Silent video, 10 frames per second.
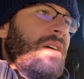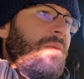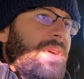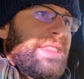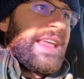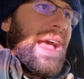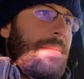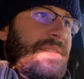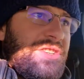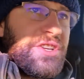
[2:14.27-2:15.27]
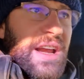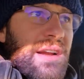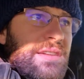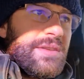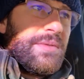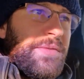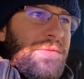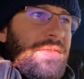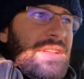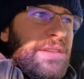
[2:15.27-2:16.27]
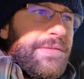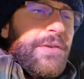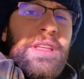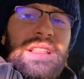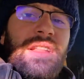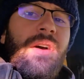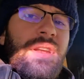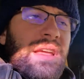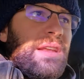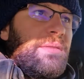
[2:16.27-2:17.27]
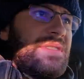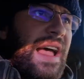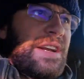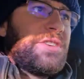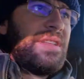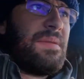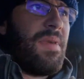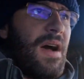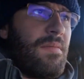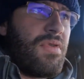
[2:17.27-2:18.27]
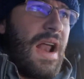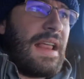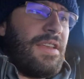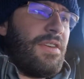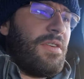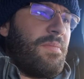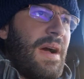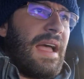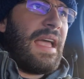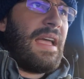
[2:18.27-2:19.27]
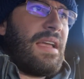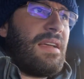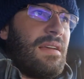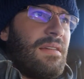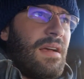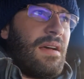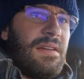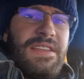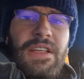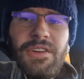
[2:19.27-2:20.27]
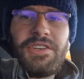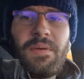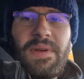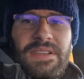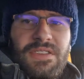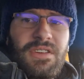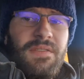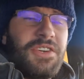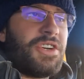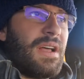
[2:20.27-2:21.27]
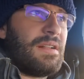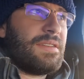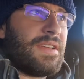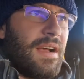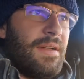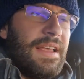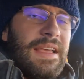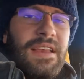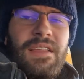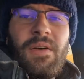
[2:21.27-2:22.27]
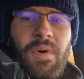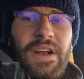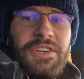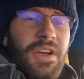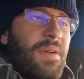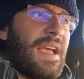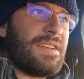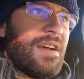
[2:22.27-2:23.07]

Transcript: with the captain's chairs. It's fully loaded. It was actually bought brand new by a dealership as a service shuttle. So, you know, they wanted to showcase